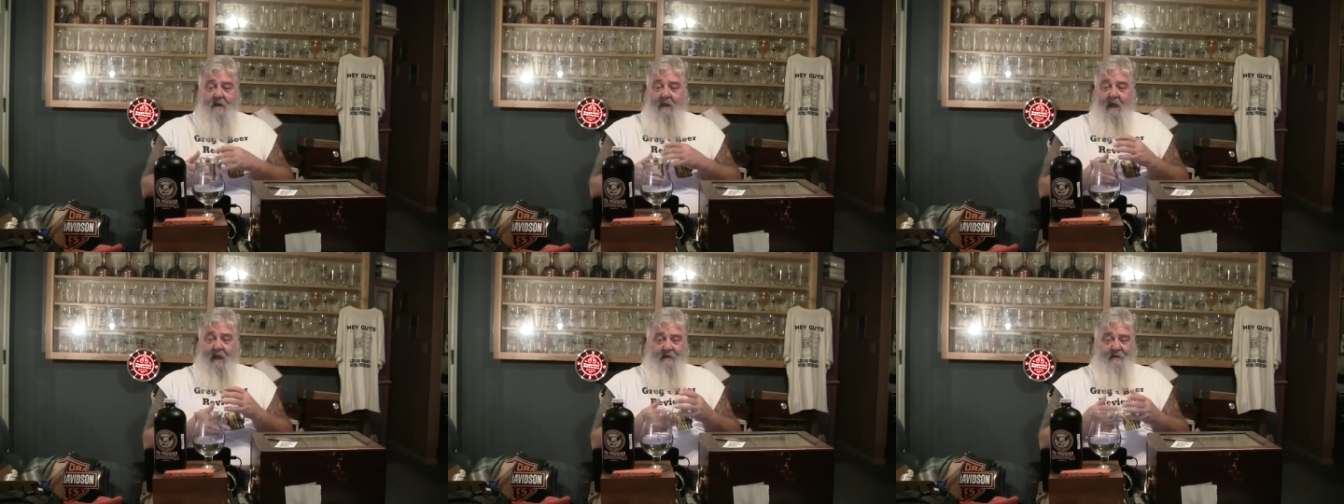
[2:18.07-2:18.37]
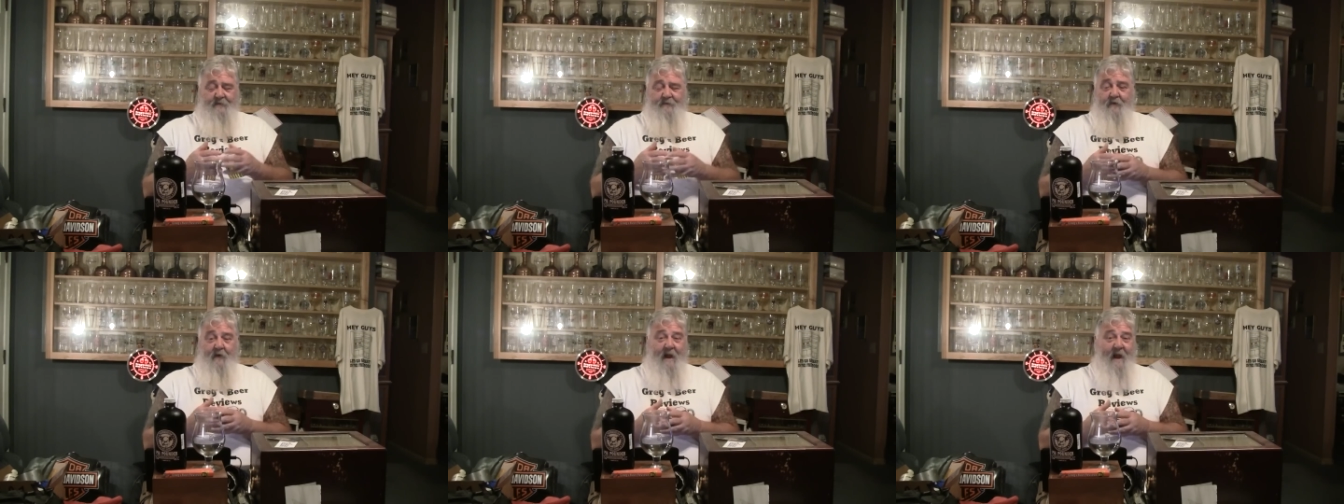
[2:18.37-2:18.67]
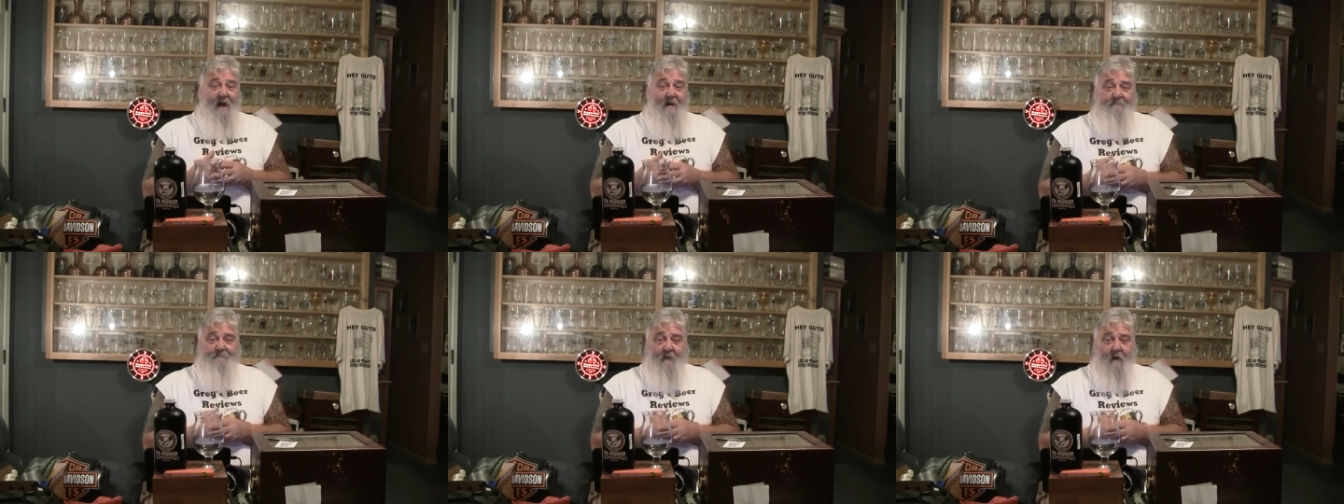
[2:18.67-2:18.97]
I don't know
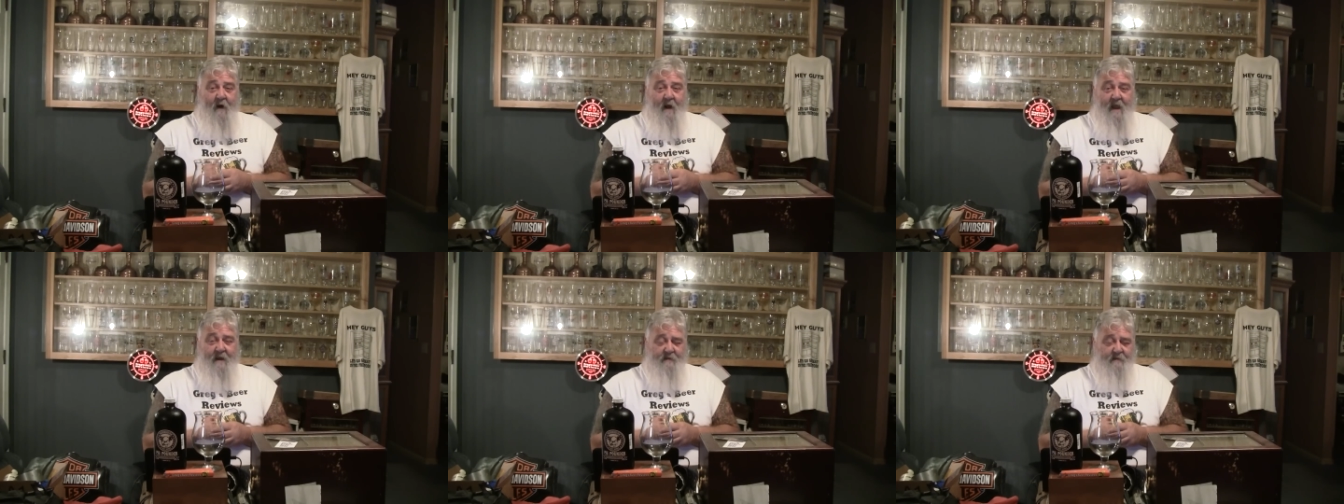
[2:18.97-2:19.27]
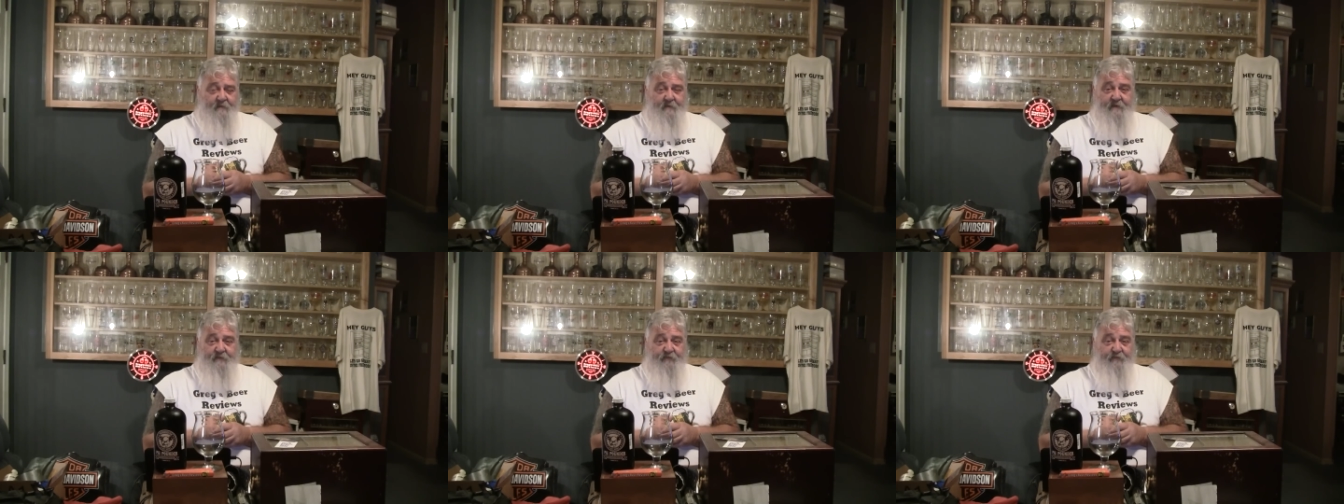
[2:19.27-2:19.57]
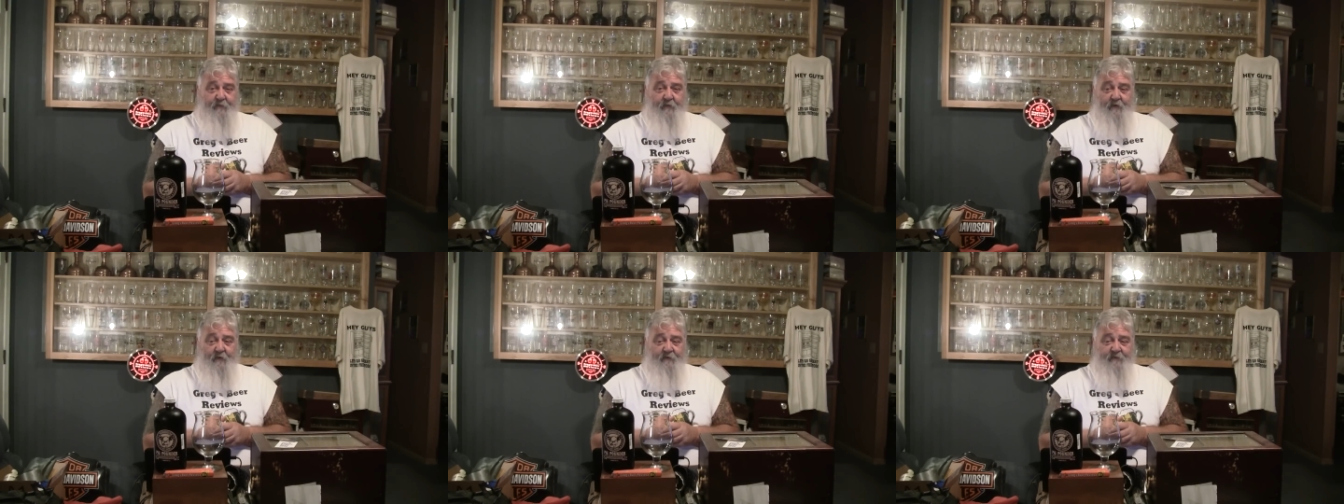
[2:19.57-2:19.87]
how far out of
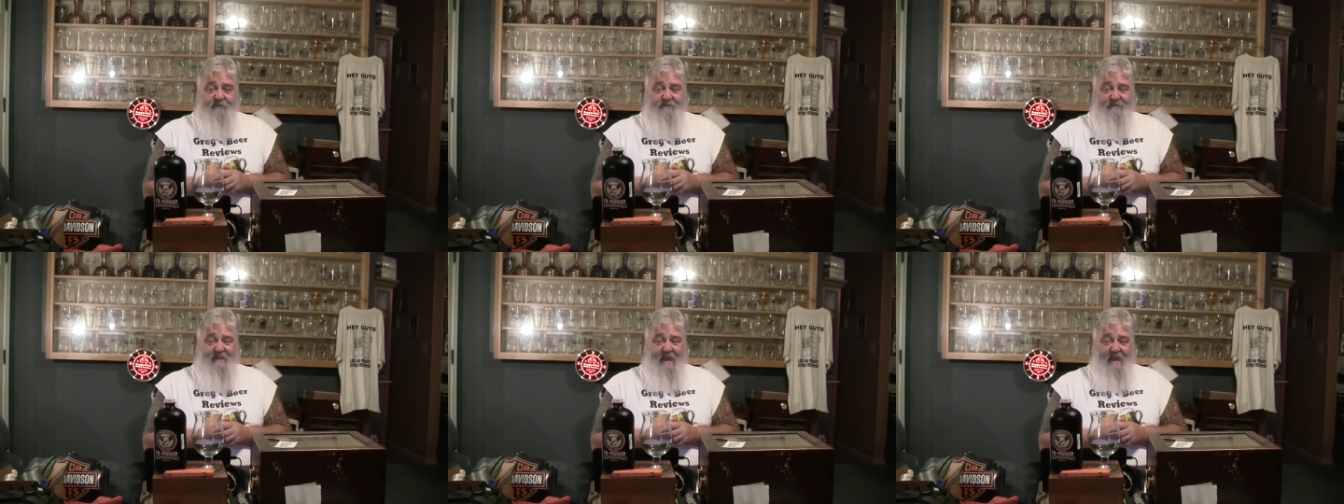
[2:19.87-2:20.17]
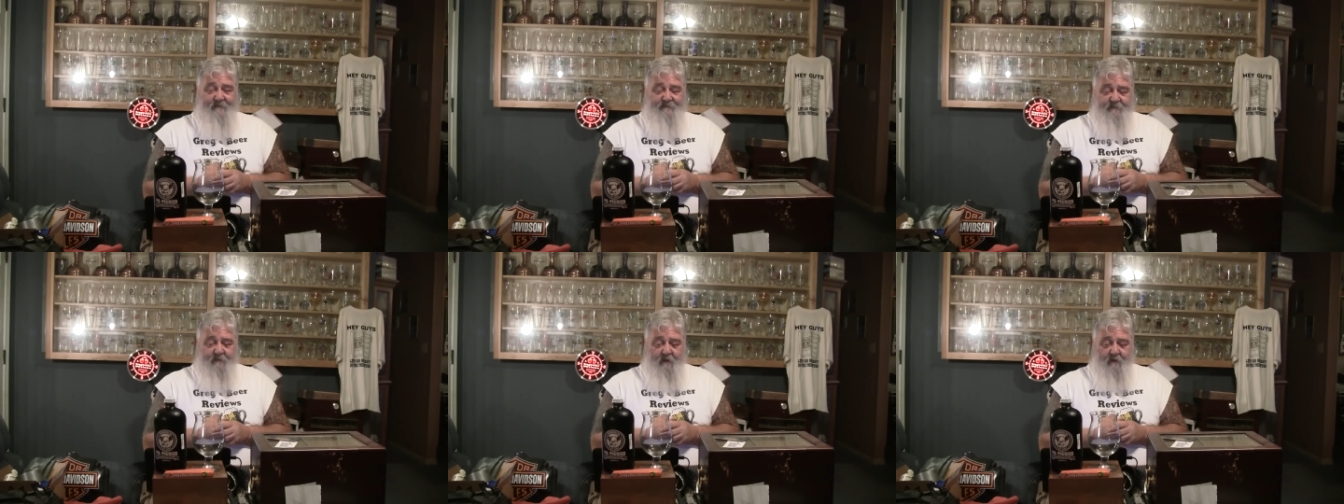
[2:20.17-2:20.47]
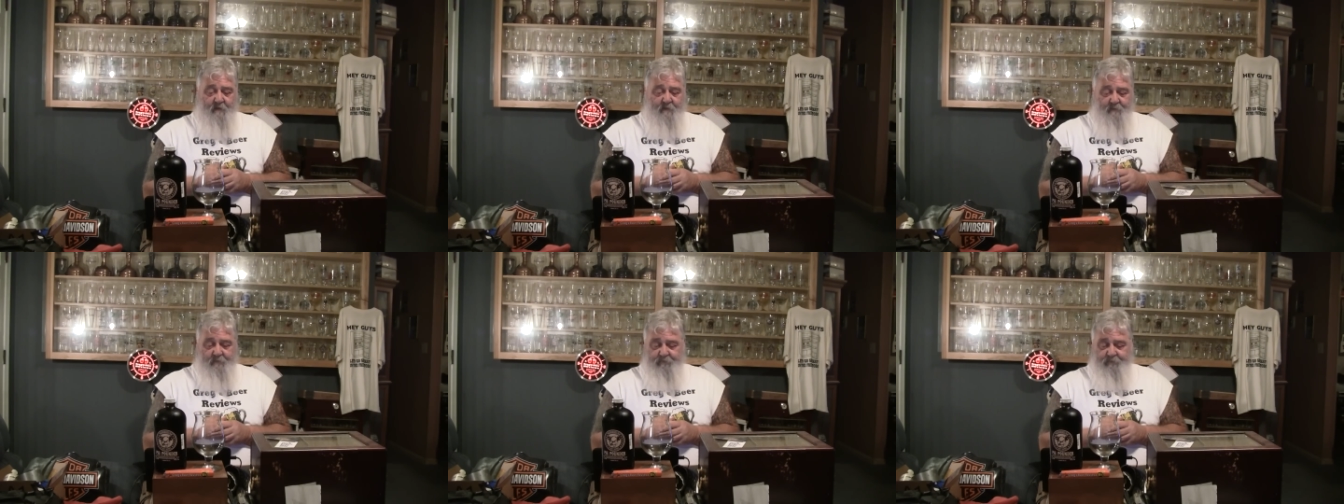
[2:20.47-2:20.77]
Greensboro these guys go.